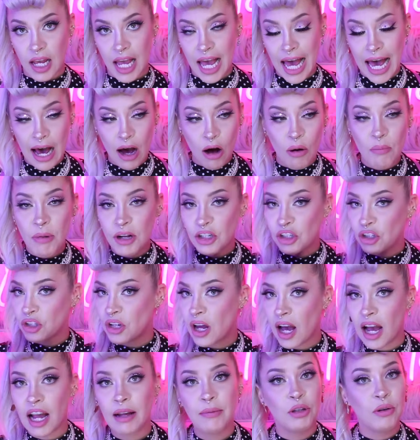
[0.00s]
how much
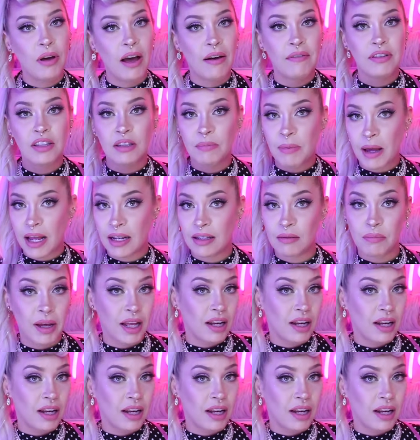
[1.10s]
time you have spent